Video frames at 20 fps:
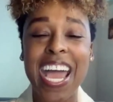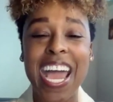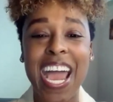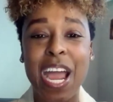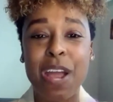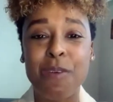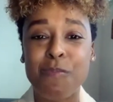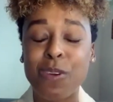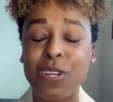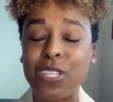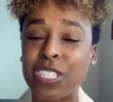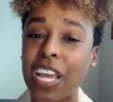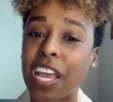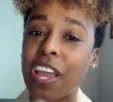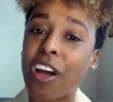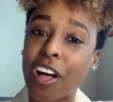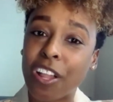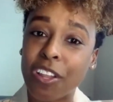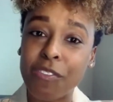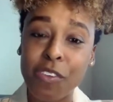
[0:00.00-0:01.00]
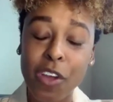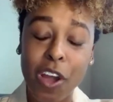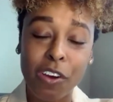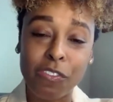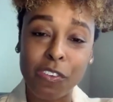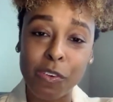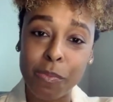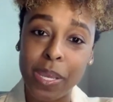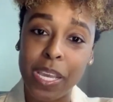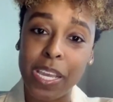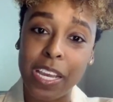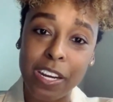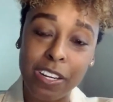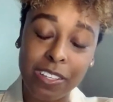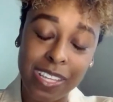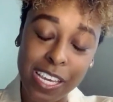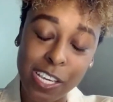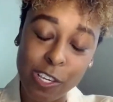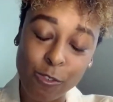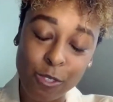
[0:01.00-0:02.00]
I appreciate all of y'all for being here.
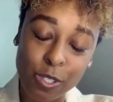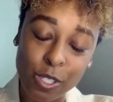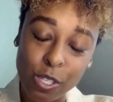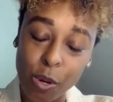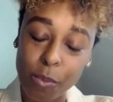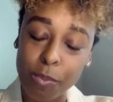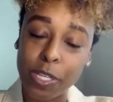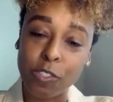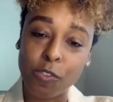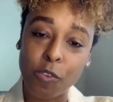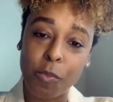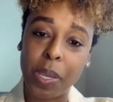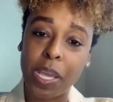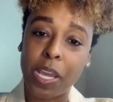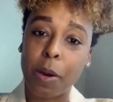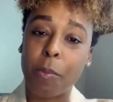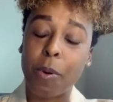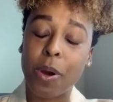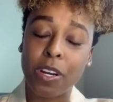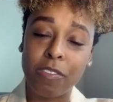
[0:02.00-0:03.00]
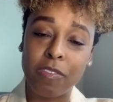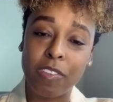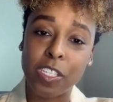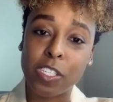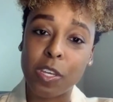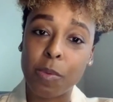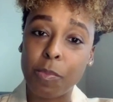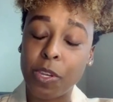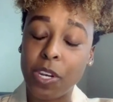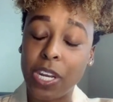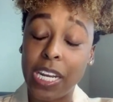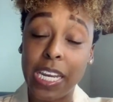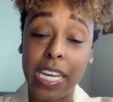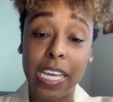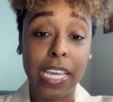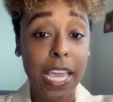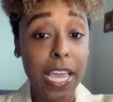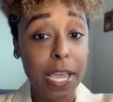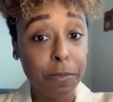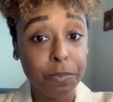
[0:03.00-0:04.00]
Thank you so much for being a part of this community.
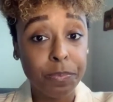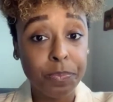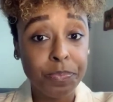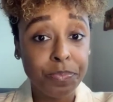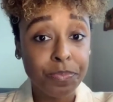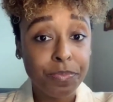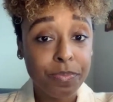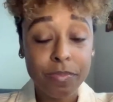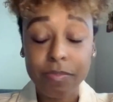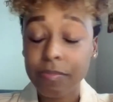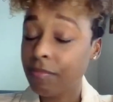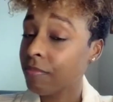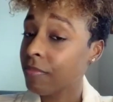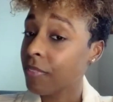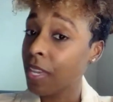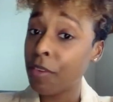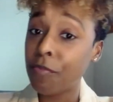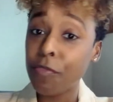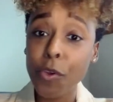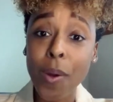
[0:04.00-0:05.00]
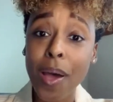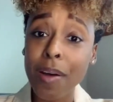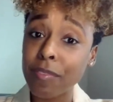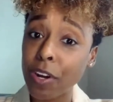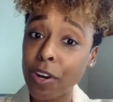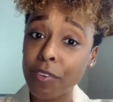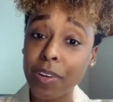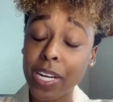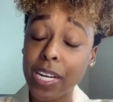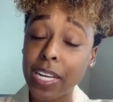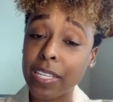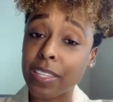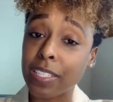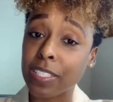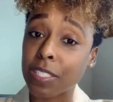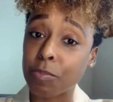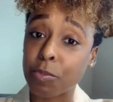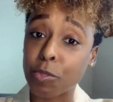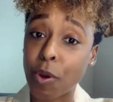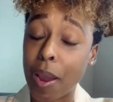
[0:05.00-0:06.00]
Again, if you haven't already hit the
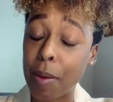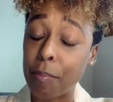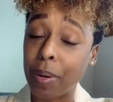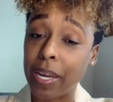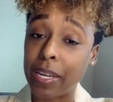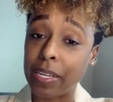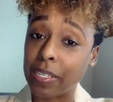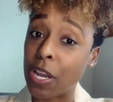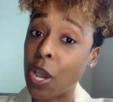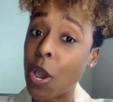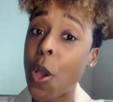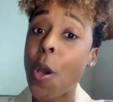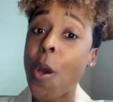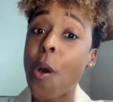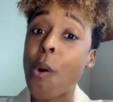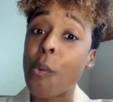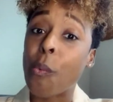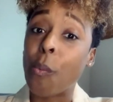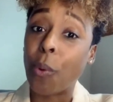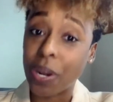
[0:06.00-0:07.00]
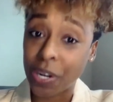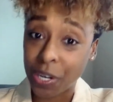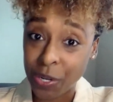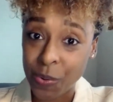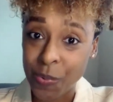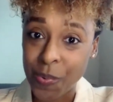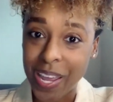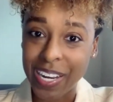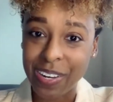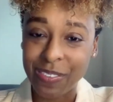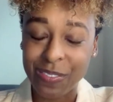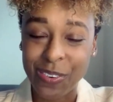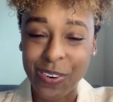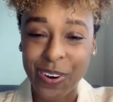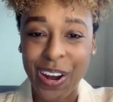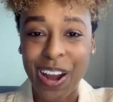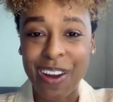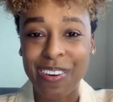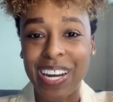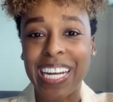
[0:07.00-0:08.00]
subscribe button, what are you waiting
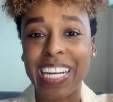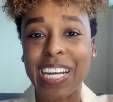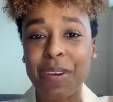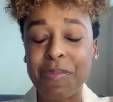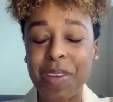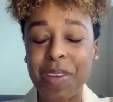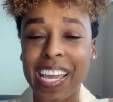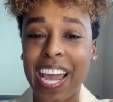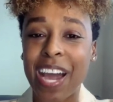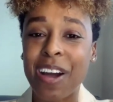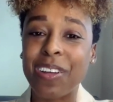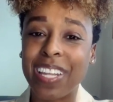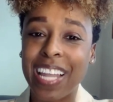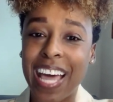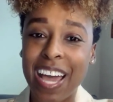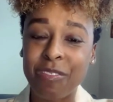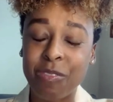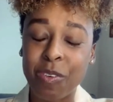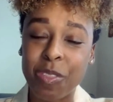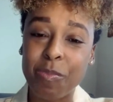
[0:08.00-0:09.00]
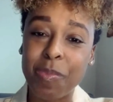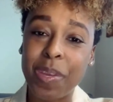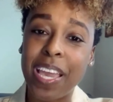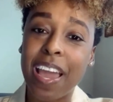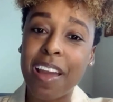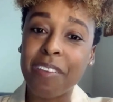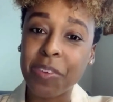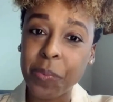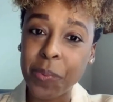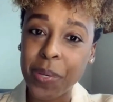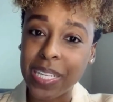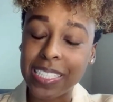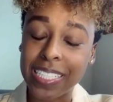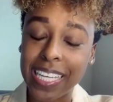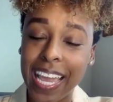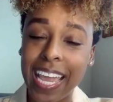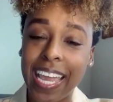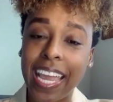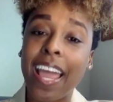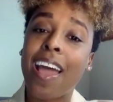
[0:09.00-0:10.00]
for? All right, come out live with me every
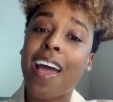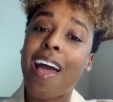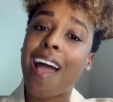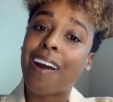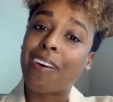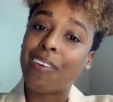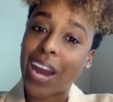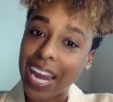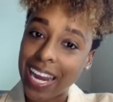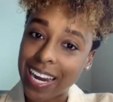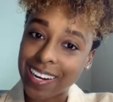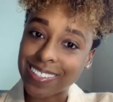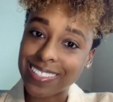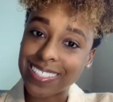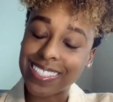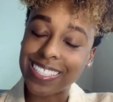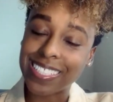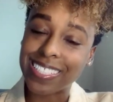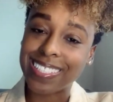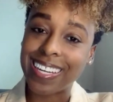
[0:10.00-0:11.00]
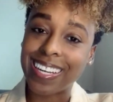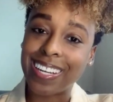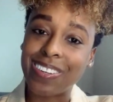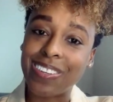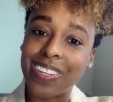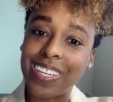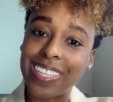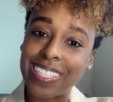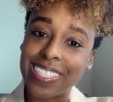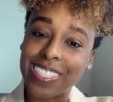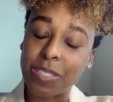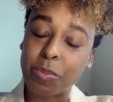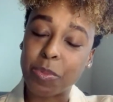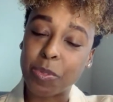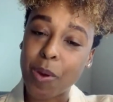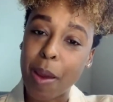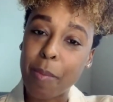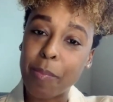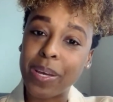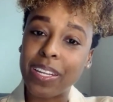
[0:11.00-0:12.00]
weekday right here on this channel. Hit the
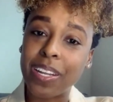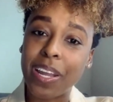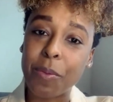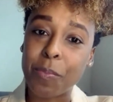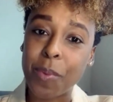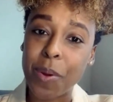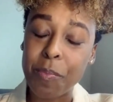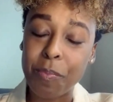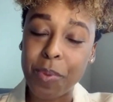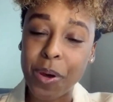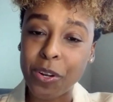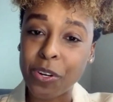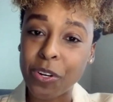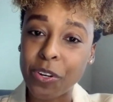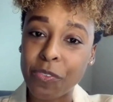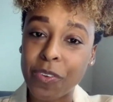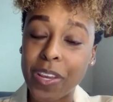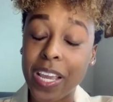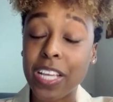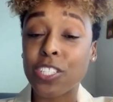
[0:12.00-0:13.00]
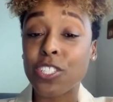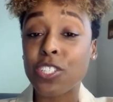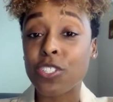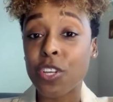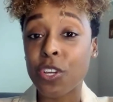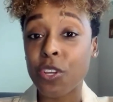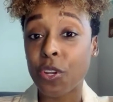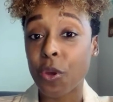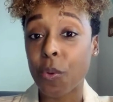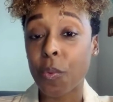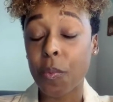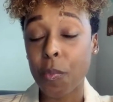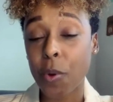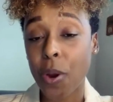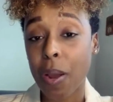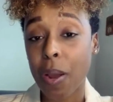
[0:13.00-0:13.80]
subscribe button, like button, bell notification so you know when more